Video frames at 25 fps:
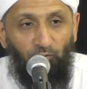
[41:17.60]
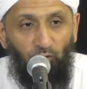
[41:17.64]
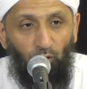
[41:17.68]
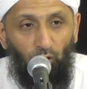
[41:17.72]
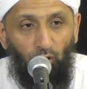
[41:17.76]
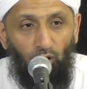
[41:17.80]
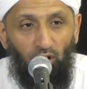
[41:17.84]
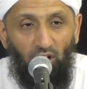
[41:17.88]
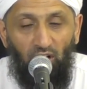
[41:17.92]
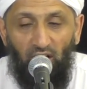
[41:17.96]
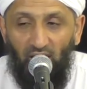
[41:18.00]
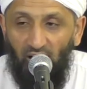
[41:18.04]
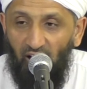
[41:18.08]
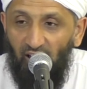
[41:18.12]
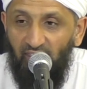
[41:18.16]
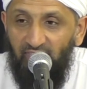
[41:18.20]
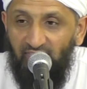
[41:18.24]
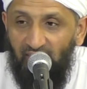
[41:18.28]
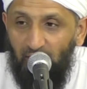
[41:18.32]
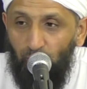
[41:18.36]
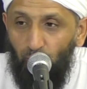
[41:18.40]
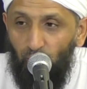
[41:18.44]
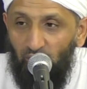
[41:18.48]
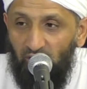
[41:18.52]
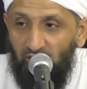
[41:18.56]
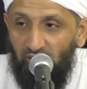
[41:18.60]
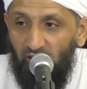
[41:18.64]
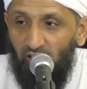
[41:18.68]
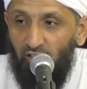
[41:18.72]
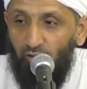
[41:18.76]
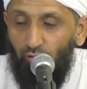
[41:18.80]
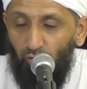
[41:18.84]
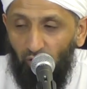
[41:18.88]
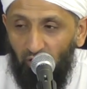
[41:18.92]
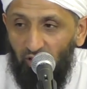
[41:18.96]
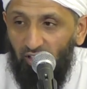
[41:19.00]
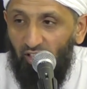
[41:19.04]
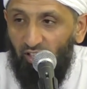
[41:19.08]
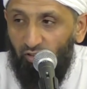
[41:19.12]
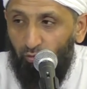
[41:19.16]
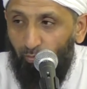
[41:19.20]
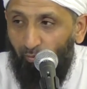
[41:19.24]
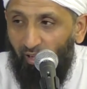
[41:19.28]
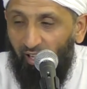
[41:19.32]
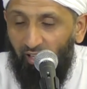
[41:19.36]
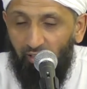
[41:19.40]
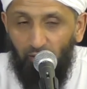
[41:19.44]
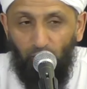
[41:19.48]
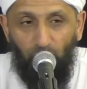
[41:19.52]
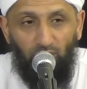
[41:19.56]
for? And then we turn to Allah
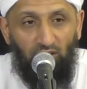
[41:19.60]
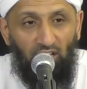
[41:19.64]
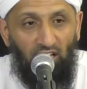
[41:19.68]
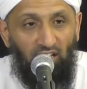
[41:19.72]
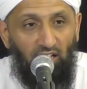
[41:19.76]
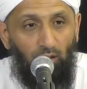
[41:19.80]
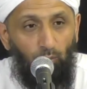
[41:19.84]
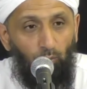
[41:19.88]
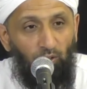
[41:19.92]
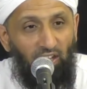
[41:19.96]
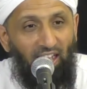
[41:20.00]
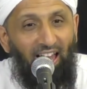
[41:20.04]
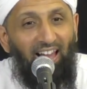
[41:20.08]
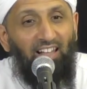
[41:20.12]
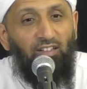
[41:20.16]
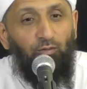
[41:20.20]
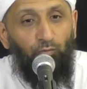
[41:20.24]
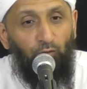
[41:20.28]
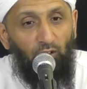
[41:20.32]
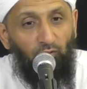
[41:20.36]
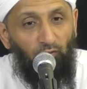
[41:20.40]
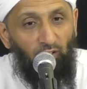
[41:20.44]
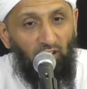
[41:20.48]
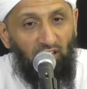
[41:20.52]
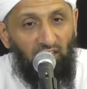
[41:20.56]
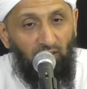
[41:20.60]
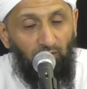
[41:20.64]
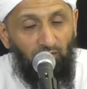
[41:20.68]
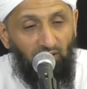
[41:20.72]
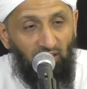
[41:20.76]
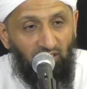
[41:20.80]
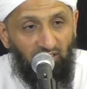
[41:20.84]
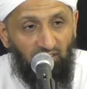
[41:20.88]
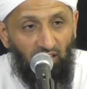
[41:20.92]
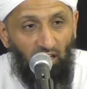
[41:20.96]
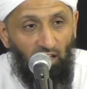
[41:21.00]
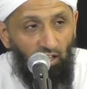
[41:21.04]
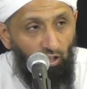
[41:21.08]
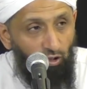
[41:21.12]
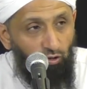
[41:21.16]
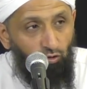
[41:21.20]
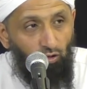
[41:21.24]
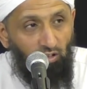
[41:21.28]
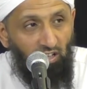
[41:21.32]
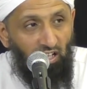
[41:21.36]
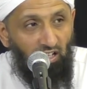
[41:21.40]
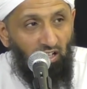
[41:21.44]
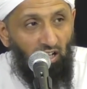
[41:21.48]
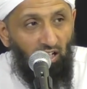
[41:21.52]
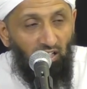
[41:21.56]
subhanahu wa ta'ala and we ask for forgiveness, so
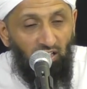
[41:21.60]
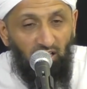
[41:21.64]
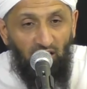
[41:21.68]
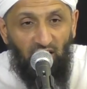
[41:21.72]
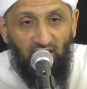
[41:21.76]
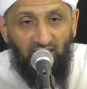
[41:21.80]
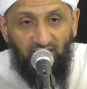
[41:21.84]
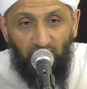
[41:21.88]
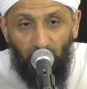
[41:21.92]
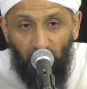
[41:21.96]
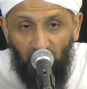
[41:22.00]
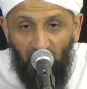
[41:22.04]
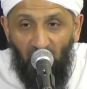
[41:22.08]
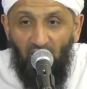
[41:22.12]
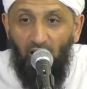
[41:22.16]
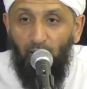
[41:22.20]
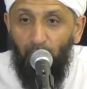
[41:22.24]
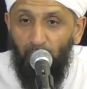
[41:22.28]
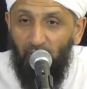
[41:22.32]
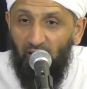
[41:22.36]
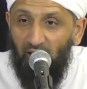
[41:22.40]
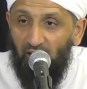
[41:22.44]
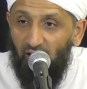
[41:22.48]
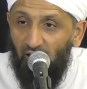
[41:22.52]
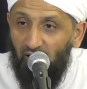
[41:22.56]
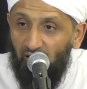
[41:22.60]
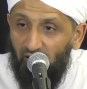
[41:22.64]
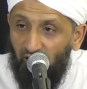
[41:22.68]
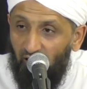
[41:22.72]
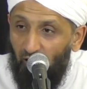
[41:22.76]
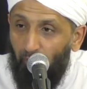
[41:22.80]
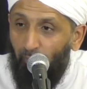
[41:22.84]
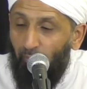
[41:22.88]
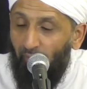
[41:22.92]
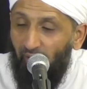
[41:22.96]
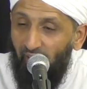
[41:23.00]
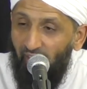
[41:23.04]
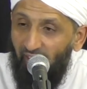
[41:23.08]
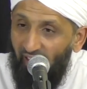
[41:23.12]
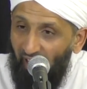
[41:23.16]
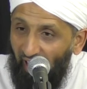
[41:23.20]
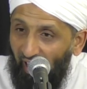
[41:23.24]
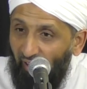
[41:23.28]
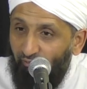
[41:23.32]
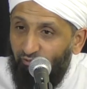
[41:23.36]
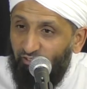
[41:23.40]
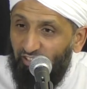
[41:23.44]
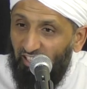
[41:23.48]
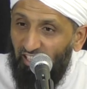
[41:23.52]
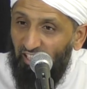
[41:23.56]
that Allah's rahmah can come
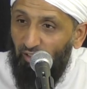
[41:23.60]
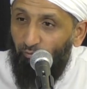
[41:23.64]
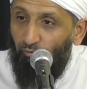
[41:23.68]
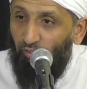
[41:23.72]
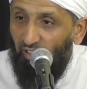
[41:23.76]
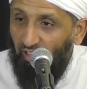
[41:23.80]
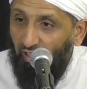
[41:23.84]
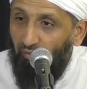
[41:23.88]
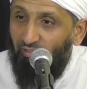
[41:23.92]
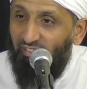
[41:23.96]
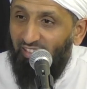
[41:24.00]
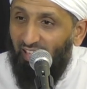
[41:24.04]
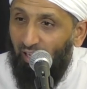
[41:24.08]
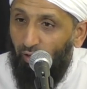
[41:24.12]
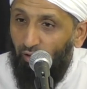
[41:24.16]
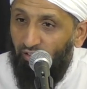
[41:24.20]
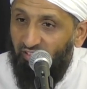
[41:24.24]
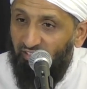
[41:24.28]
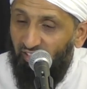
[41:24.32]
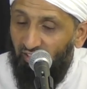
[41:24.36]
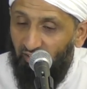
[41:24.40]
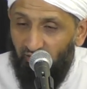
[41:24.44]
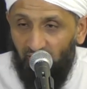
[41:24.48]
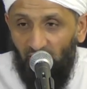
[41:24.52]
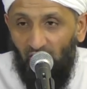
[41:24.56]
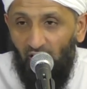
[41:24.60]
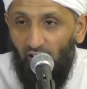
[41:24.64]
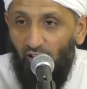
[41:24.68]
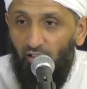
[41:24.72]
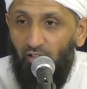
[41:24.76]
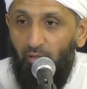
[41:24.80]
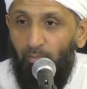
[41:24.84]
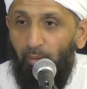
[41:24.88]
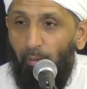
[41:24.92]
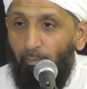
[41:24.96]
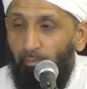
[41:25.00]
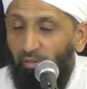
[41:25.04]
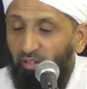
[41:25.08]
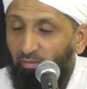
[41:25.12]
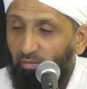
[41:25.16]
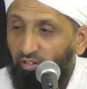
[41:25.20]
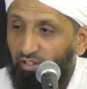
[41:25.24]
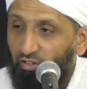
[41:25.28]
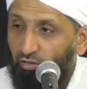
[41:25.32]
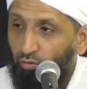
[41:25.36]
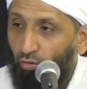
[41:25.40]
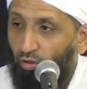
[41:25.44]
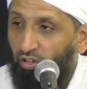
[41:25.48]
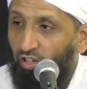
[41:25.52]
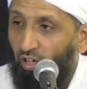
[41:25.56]
after He forgives our sins. Remember the
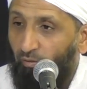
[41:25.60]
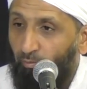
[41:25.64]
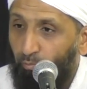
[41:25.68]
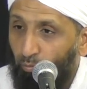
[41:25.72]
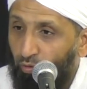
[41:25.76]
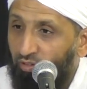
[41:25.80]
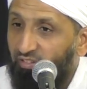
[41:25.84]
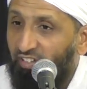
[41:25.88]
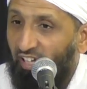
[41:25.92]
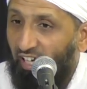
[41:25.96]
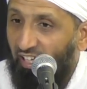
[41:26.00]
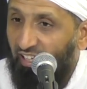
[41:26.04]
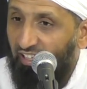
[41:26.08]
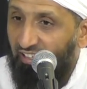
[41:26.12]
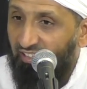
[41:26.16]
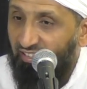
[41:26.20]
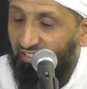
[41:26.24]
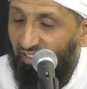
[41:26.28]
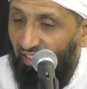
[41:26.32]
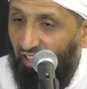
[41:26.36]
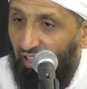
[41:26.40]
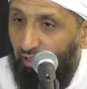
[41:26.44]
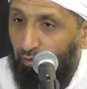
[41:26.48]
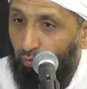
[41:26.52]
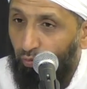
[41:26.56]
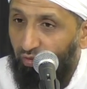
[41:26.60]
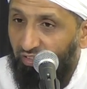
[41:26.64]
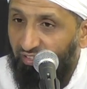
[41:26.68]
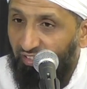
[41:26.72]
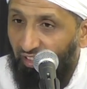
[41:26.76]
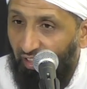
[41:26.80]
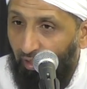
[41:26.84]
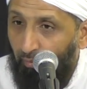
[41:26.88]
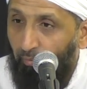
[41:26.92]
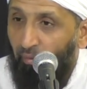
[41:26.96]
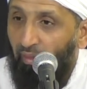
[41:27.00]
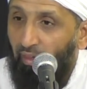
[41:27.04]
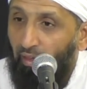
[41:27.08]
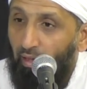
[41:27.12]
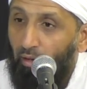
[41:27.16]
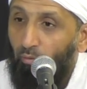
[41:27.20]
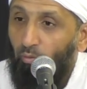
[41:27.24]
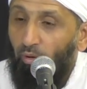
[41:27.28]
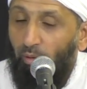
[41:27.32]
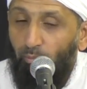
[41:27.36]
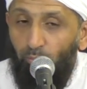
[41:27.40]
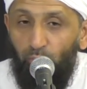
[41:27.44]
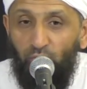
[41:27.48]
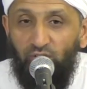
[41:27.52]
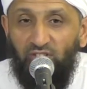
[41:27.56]
story of Musa alayhi salatu wasalam,
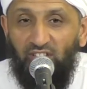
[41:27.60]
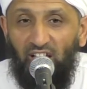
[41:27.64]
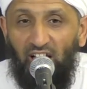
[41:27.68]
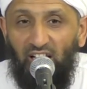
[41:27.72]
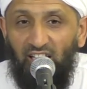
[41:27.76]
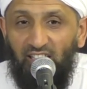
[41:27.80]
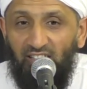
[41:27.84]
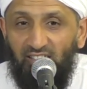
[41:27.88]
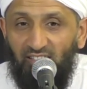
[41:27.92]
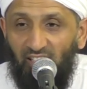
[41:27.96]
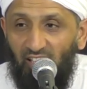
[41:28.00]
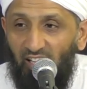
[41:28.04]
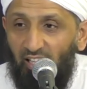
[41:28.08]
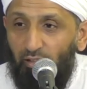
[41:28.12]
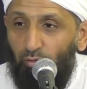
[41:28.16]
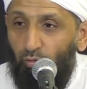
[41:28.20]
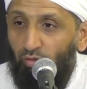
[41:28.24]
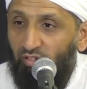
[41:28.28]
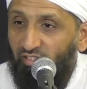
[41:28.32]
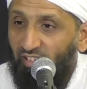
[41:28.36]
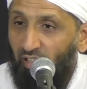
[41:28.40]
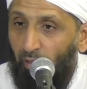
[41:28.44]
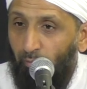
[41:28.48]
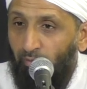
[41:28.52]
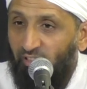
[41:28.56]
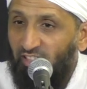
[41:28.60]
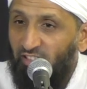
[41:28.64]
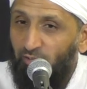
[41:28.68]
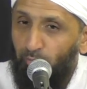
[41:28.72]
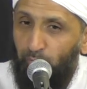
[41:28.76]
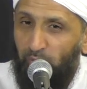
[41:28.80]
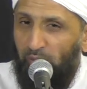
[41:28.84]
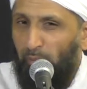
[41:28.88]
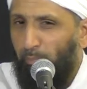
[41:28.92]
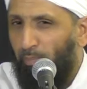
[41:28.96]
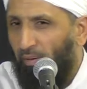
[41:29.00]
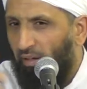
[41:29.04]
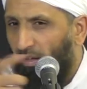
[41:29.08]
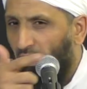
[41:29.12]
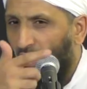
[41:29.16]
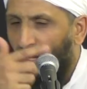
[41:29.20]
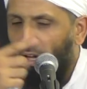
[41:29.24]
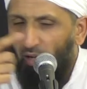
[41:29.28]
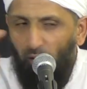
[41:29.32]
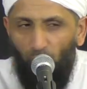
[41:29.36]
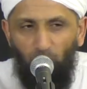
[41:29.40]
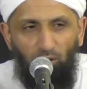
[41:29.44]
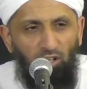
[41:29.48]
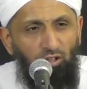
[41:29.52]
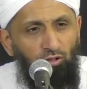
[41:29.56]
where Musa alayhi salatu wasalam and his people
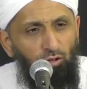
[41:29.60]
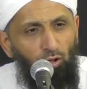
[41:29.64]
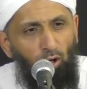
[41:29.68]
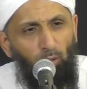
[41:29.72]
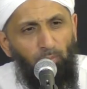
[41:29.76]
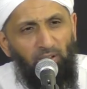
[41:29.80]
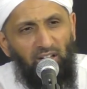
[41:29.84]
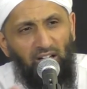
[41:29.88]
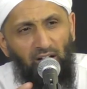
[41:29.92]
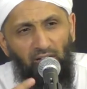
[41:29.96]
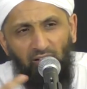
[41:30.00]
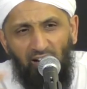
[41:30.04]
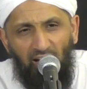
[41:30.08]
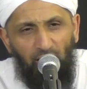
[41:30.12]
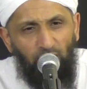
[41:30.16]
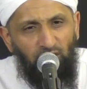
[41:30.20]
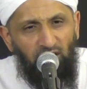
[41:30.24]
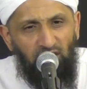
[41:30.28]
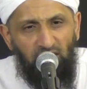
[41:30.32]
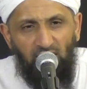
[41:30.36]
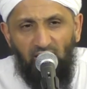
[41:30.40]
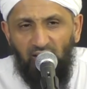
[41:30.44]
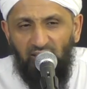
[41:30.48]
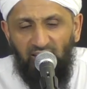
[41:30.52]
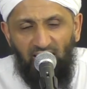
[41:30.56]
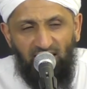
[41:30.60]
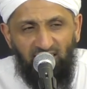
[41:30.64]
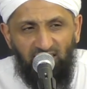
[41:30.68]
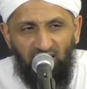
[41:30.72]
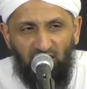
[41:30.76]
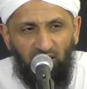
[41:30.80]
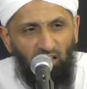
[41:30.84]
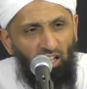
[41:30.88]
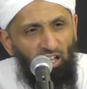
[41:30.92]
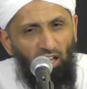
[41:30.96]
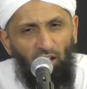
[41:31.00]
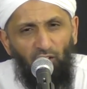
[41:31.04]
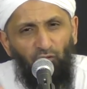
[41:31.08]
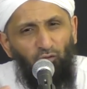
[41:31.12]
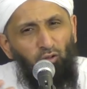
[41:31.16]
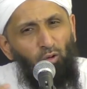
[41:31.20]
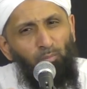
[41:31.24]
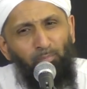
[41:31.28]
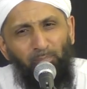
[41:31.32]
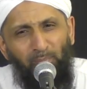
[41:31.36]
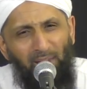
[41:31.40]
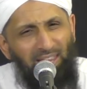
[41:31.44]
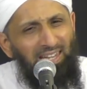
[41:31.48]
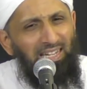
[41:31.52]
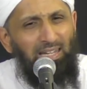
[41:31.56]
were roaming around in the desert for
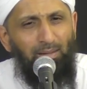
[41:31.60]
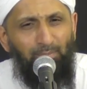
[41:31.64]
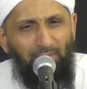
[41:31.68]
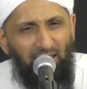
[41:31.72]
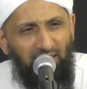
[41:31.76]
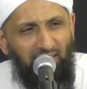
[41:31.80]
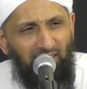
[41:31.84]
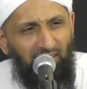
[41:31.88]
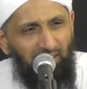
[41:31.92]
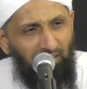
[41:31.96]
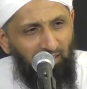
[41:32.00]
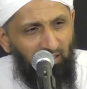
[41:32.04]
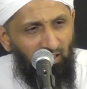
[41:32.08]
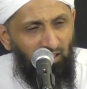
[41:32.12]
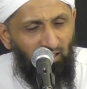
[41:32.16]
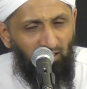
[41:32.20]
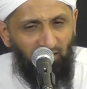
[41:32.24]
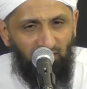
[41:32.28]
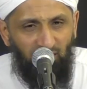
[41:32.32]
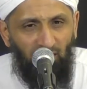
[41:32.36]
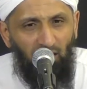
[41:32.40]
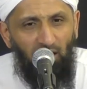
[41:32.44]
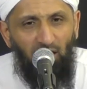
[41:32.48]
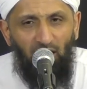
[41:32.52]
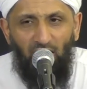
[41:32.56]
many years,